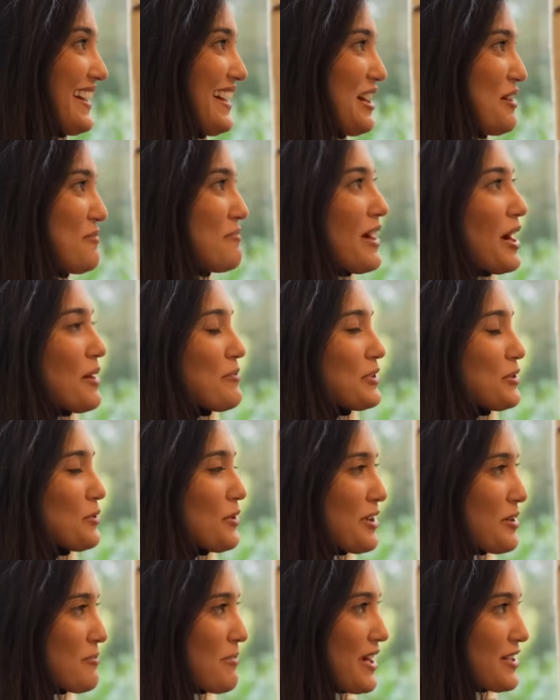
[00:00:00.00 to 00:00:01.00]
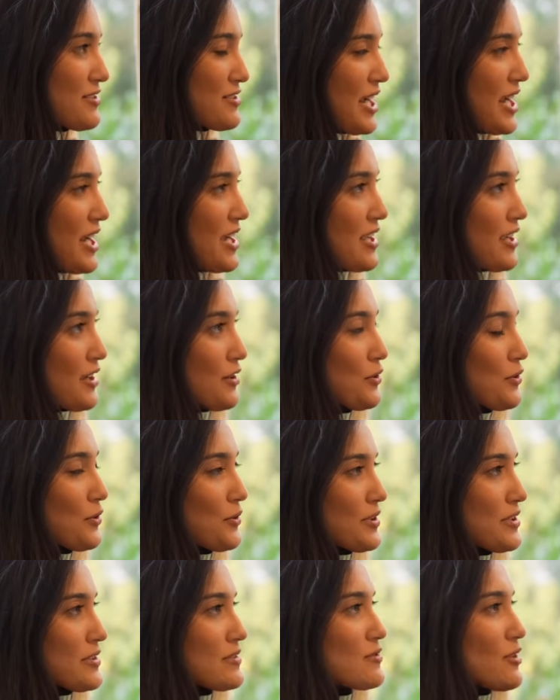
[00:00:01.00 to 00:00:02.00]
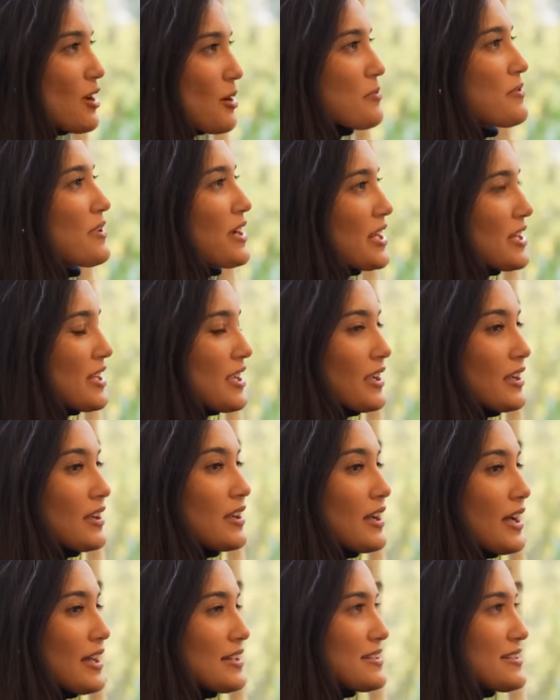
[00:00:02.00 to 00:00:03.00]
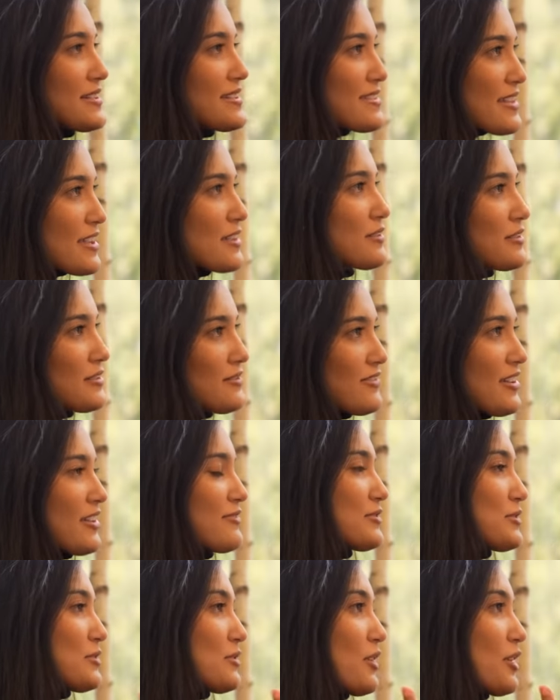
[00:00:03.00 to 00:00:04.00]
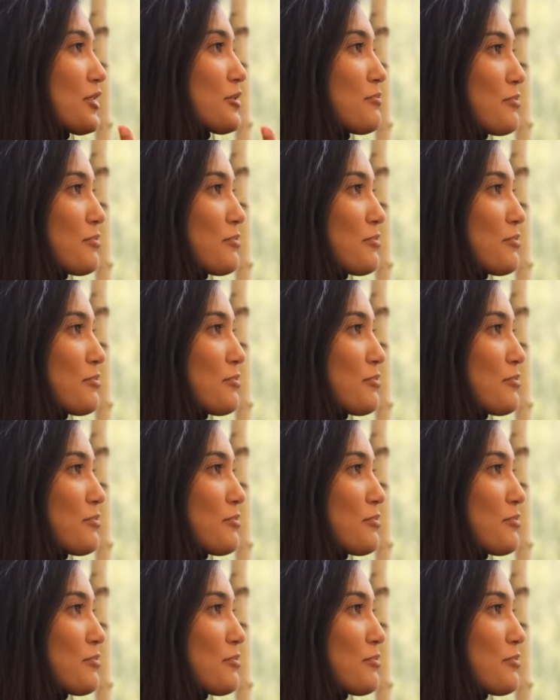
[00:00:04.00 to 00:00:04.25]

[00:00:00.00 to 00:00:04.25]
I'm a lawyer by training who is operating at an executive level on a